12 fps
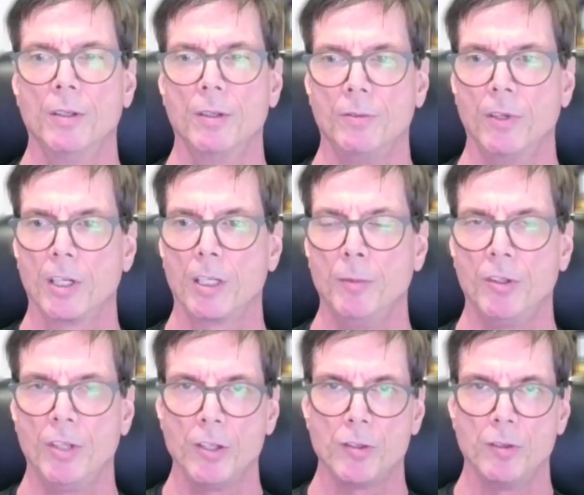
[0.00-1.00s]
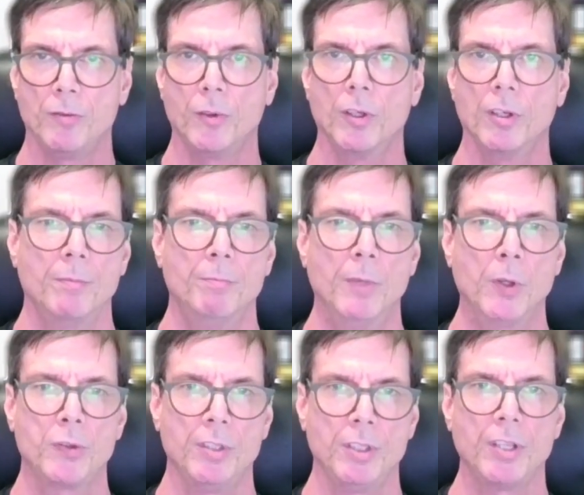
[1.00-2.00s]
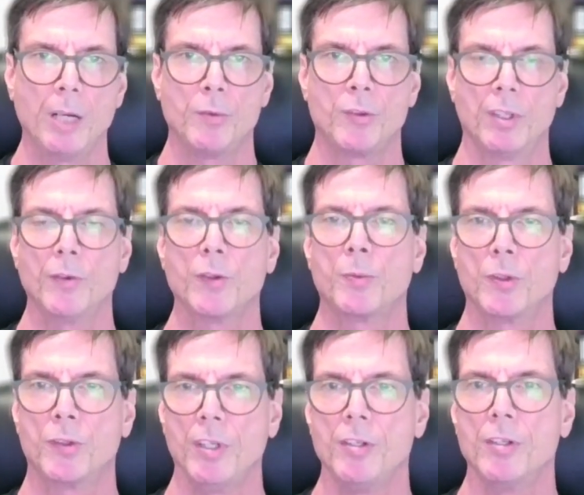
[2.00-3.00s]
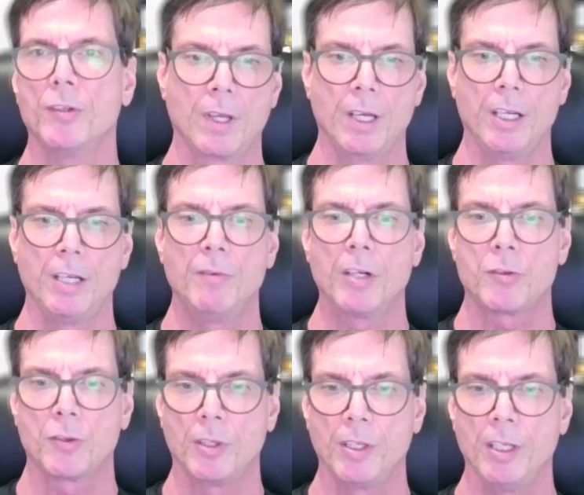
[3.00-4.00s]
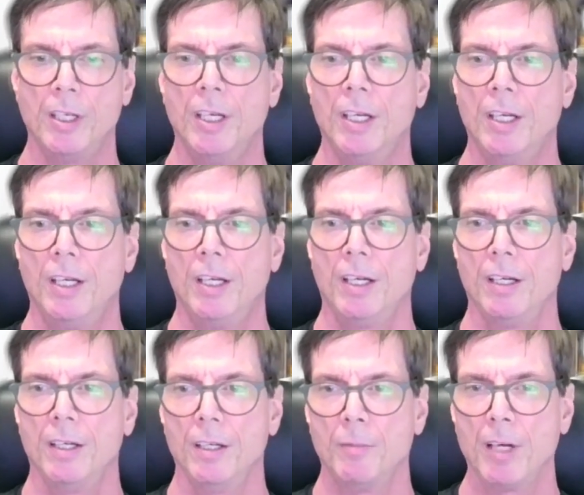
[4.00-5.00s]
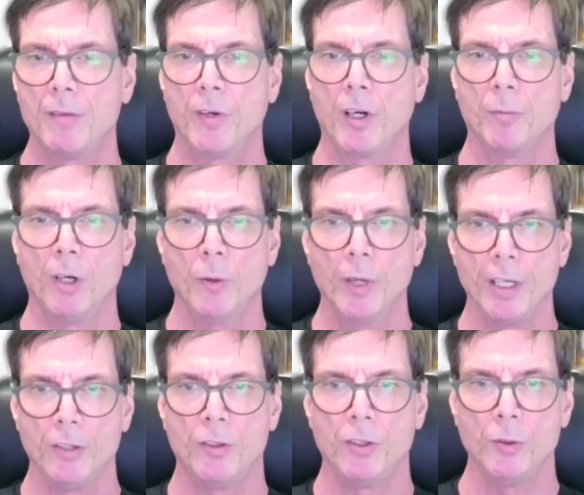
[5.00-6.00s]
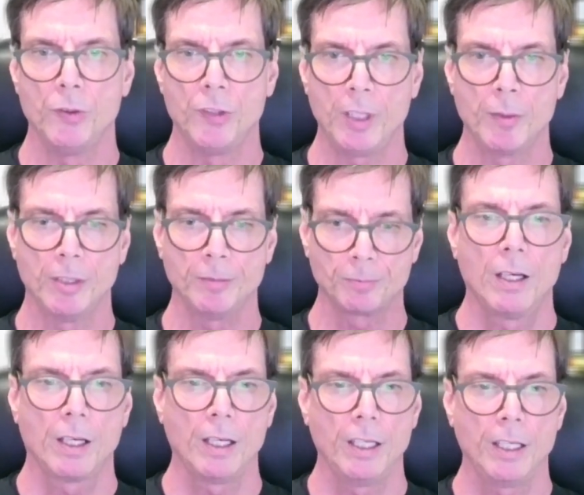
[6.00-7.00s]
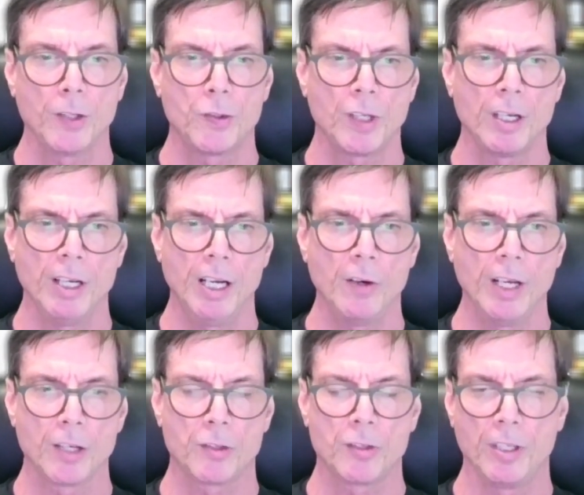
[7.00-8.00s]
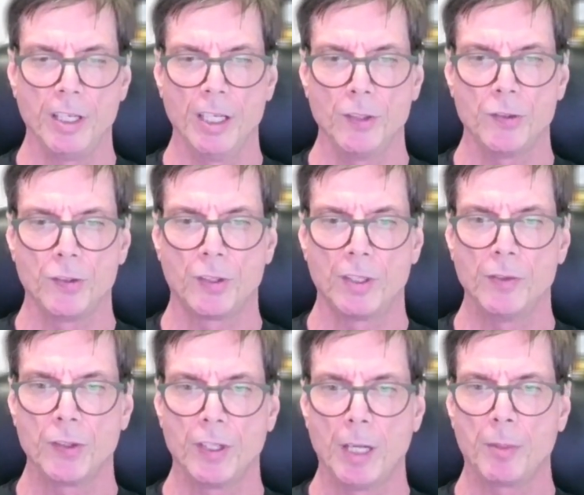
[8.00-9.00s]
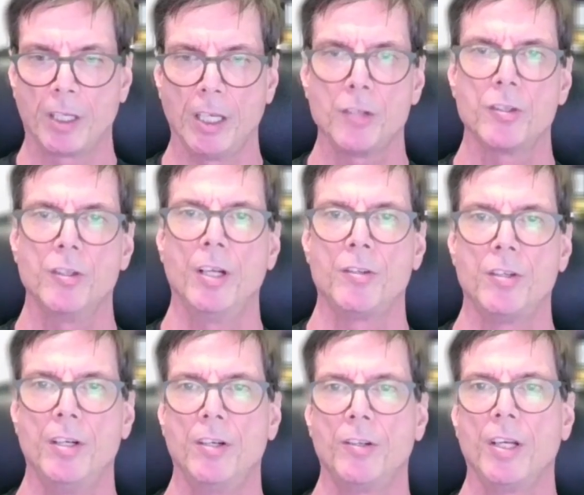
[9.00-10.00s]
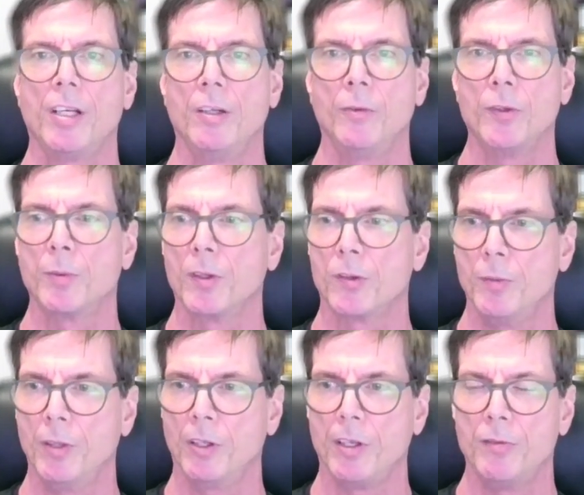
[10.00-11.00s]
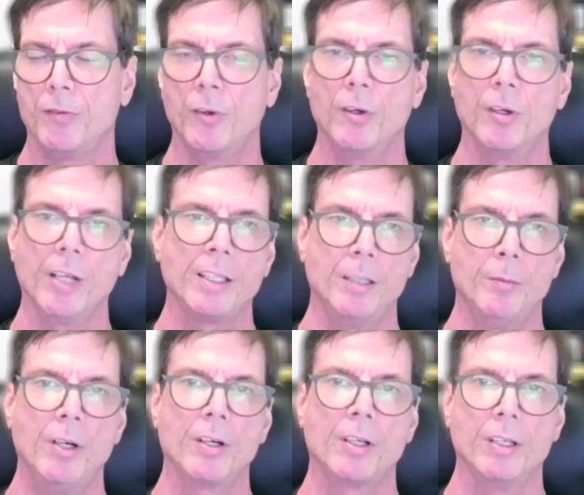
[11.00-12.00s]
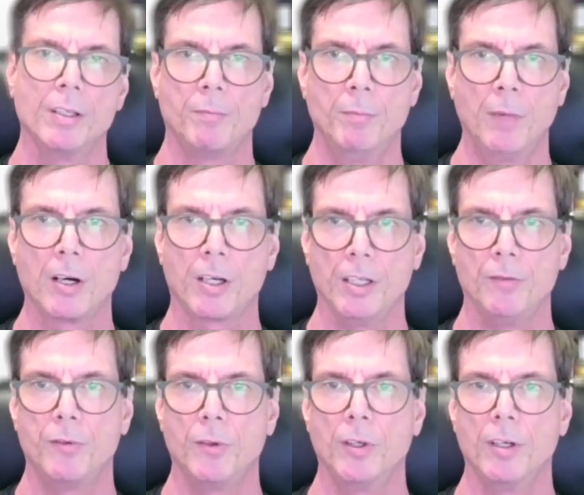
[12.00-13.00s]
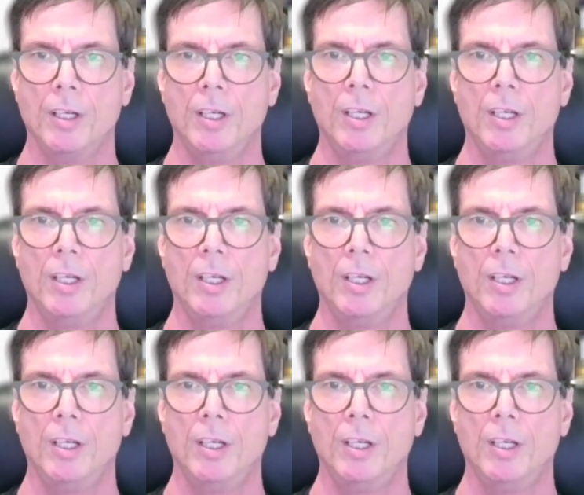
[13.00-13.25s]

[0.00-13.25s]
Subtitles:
documentation for most of the time service procedures, and eventually I found my way to Ziemer. And I started out actually as a service and application engineer, taking responsibility for Latin America market for